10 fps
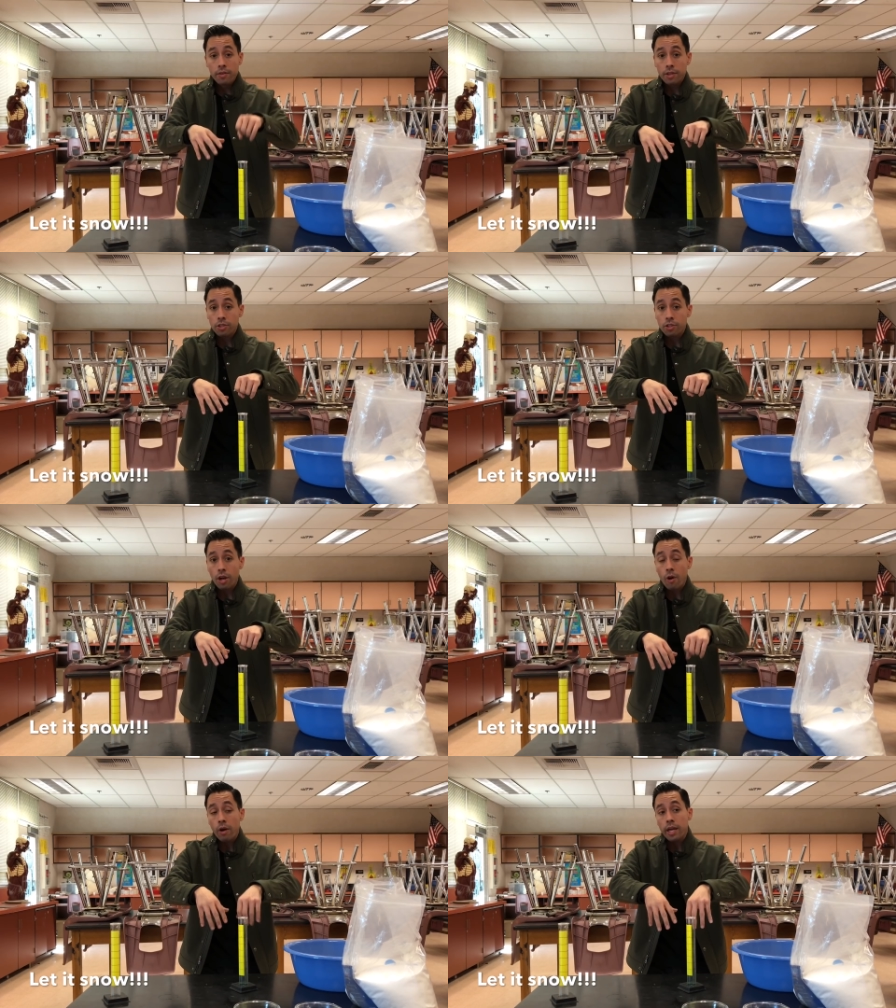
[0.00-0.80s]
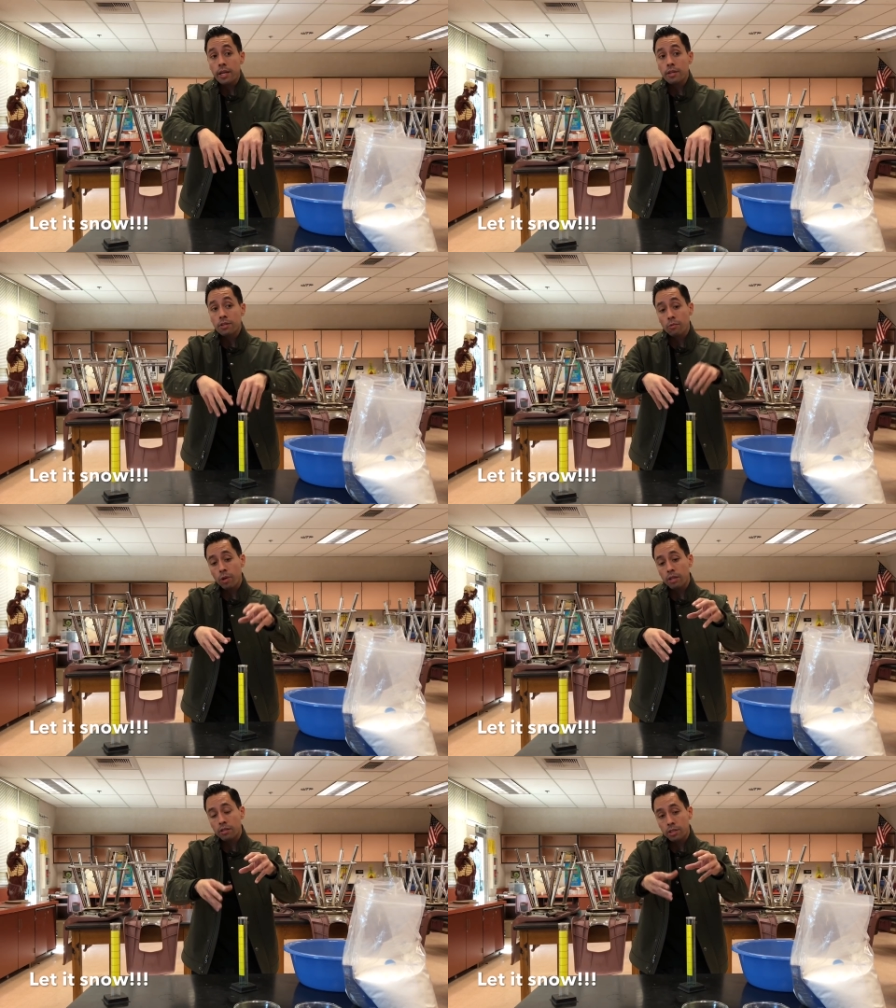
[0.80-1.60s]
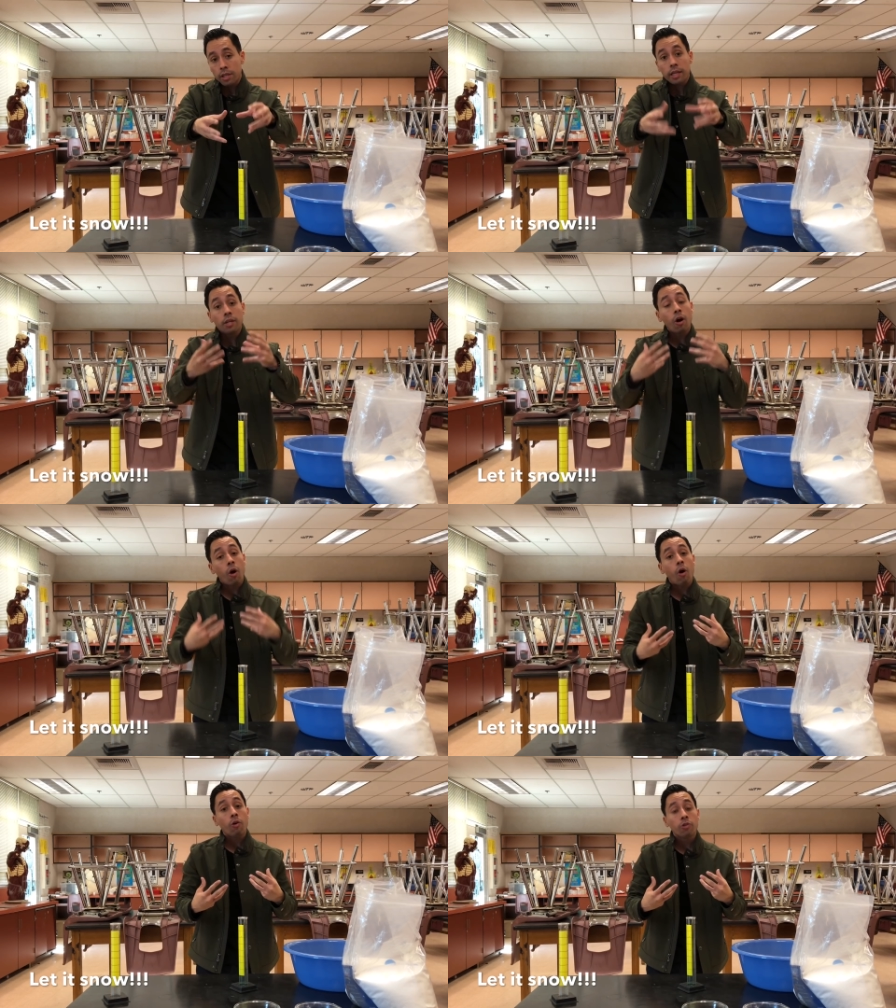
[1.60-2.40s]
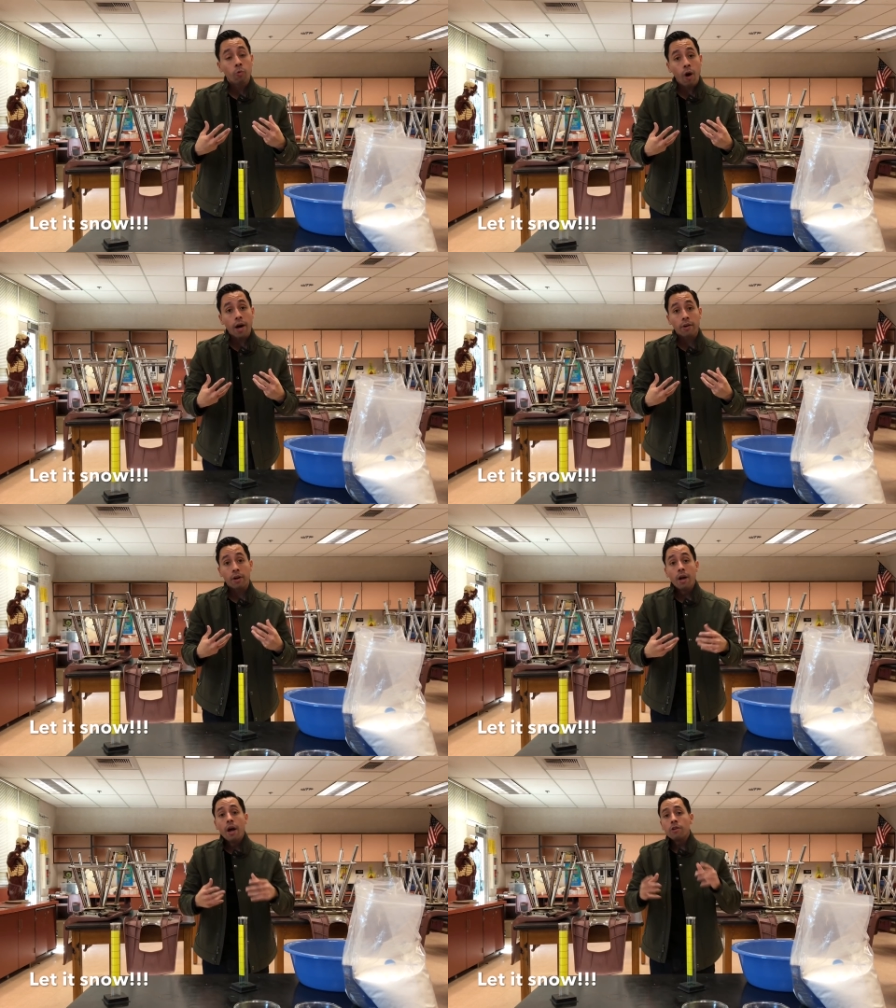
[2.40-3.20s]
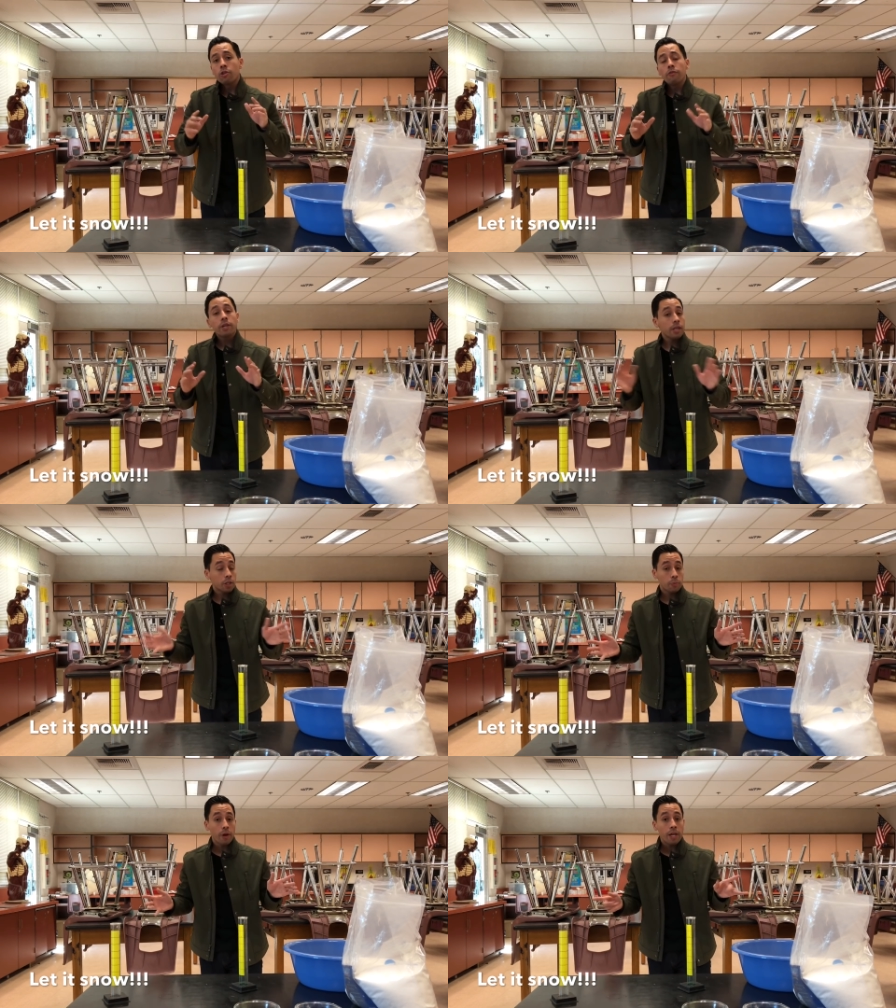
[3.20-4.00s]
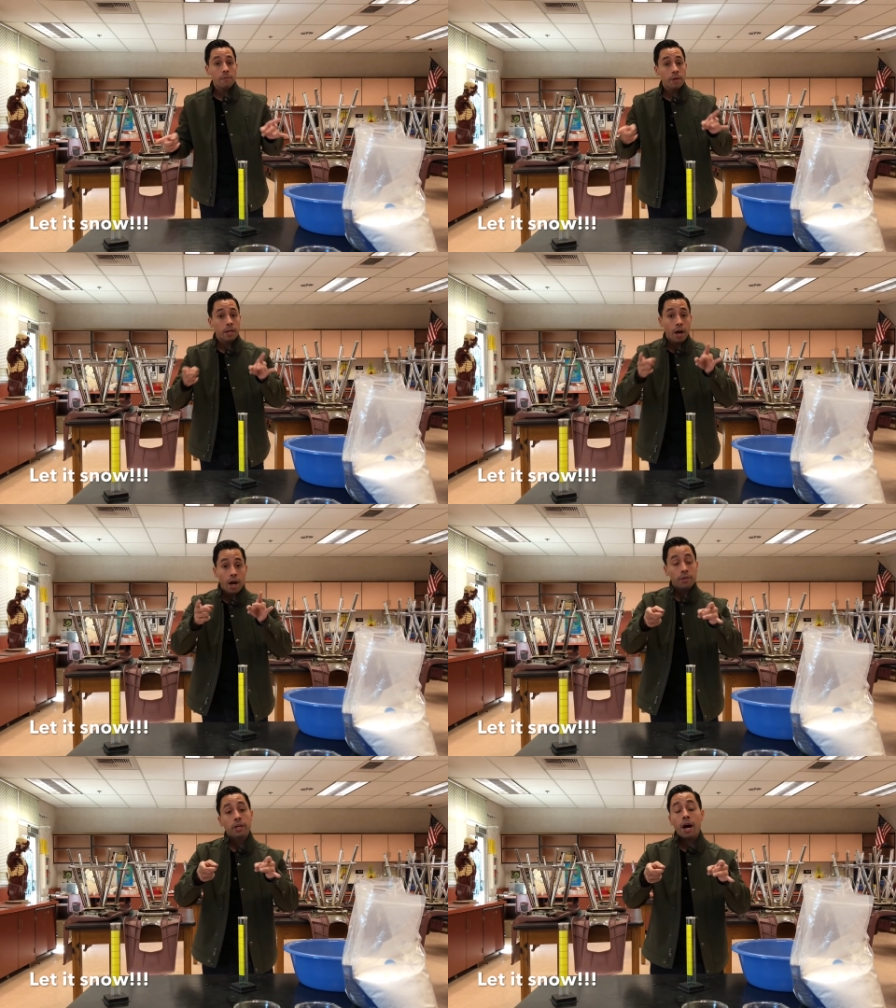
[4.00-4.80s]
This snow is sucking all the water. So if you can explain to me on the